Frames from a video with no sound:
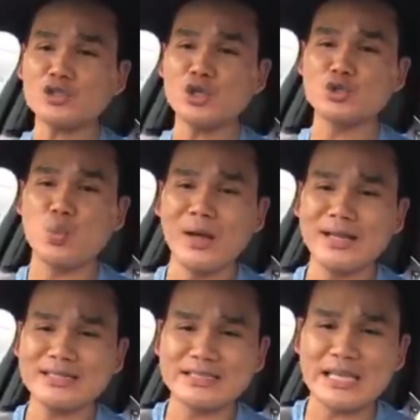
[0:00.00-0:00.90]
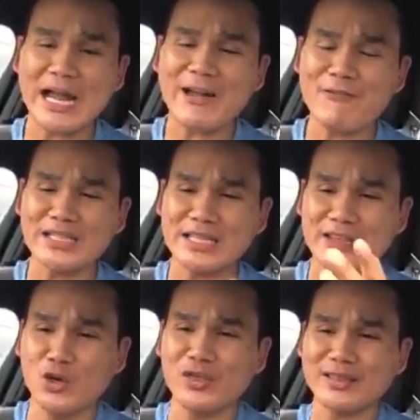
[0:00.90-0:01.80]
who's willing to sacrifice and
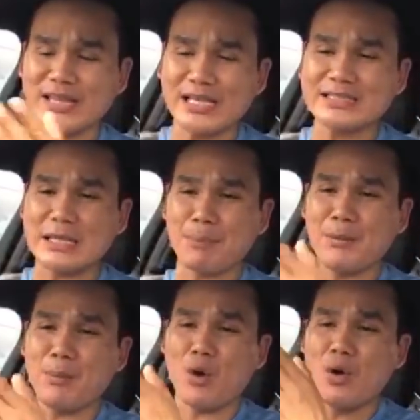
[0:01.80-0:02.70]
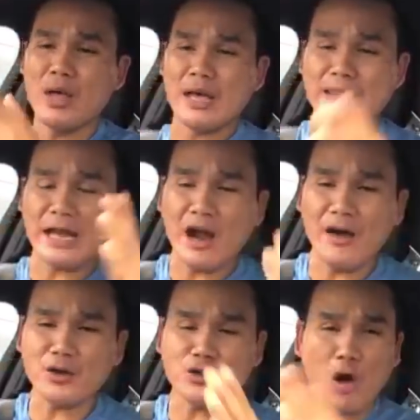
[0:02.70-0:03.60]
do the things that people that
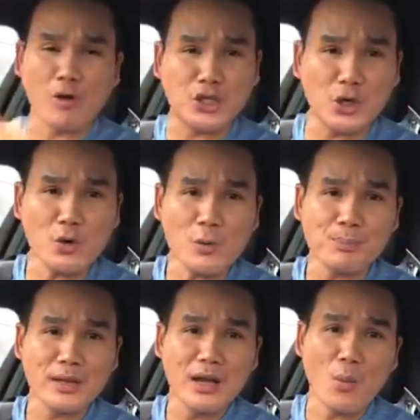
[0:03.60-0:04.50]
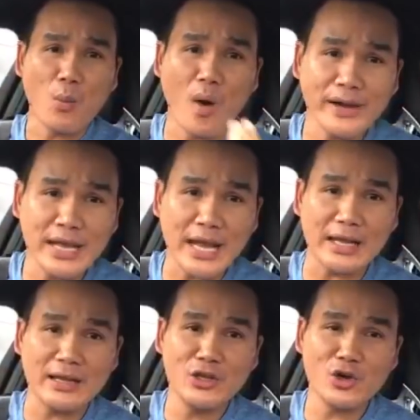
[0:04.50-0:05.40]
other don't do, one
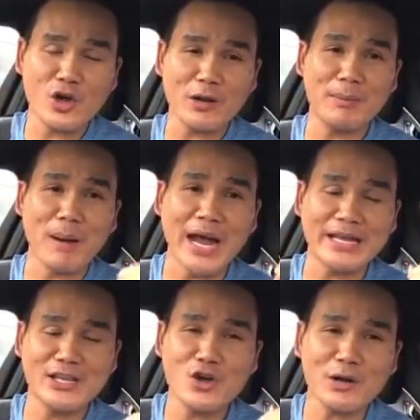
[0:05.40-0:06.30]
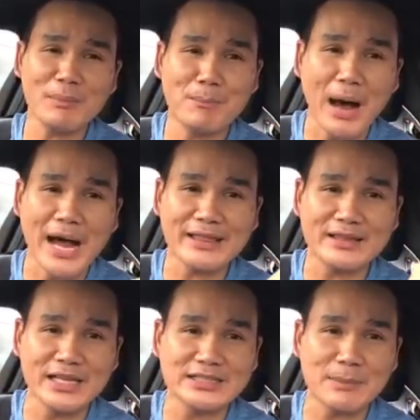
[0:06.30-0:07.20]
day you're gonna be buying the
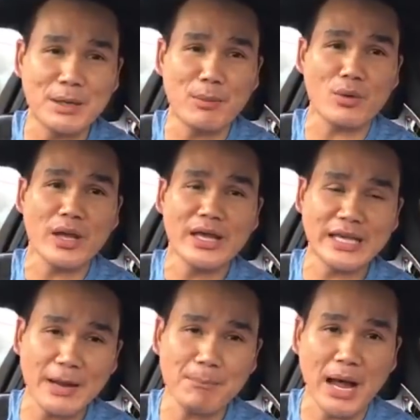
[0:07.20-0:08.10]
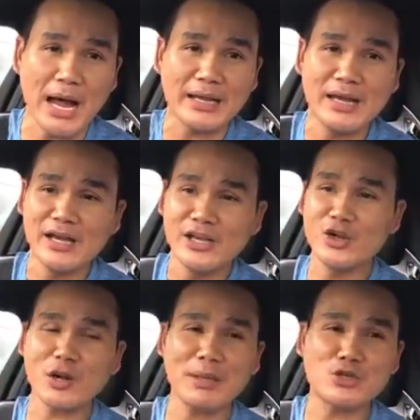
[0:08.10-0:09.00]
things that people can't buy. You're
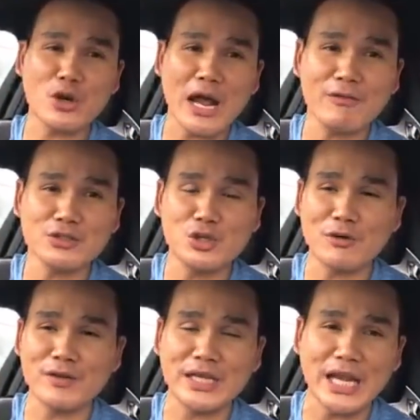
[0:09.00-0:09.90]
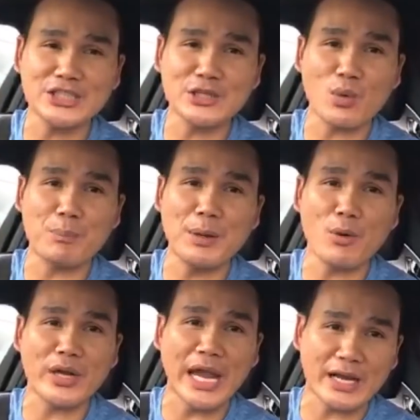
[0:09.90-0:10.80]
gonna be traveling to a vacation where people
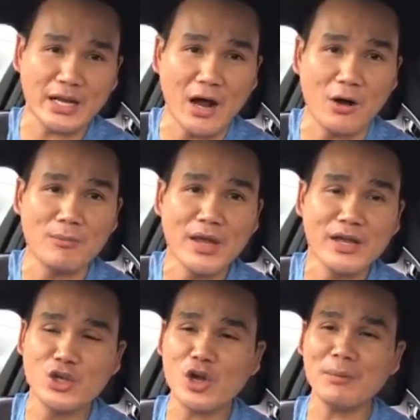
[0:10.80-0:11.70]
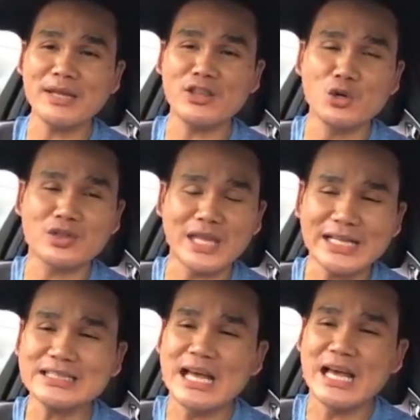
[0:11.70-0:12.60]
can't go. You're gonna be do
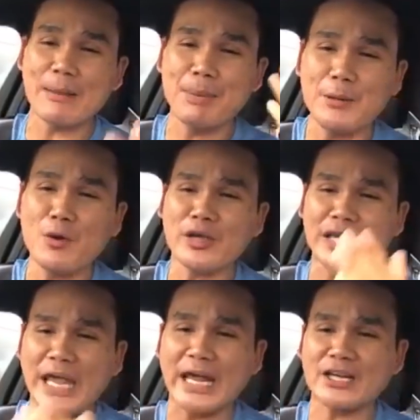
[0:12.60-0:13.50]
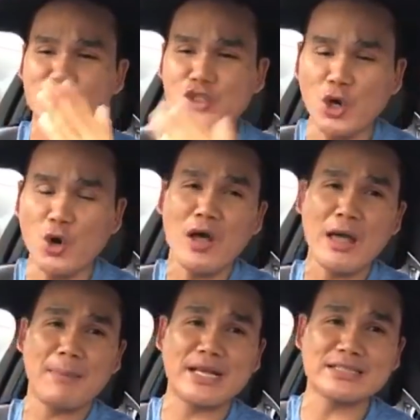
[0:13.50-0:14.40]
things that people can't do
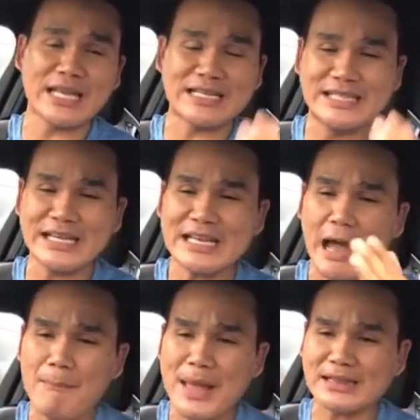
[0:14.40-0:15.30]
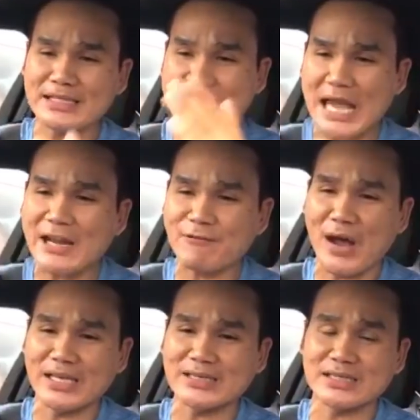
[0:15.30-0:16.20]
because they did not make the
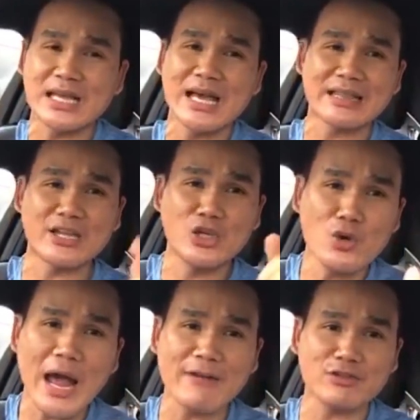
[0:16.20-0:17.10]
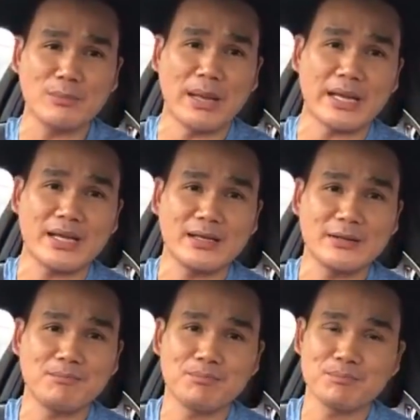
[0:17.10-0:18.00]
sacrifices that you have to make.
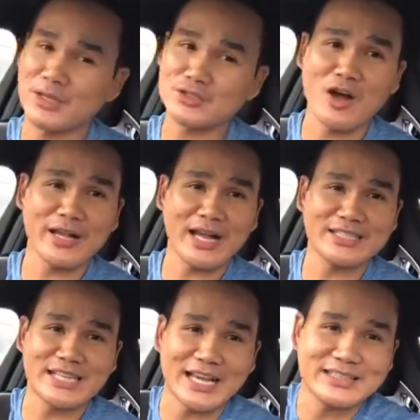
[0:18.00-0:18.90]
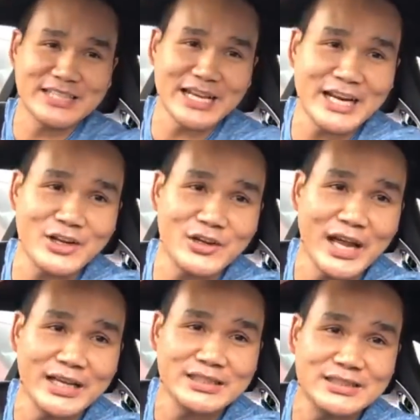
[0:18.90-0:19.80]
That's all I gotta say. Take care, you
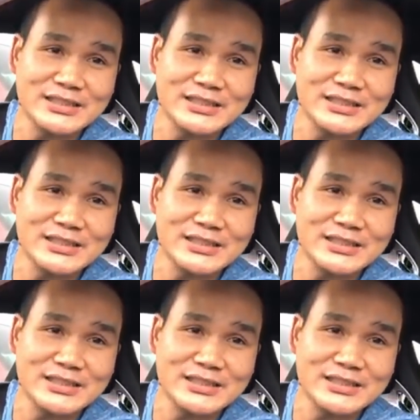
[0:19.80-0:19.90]
guys.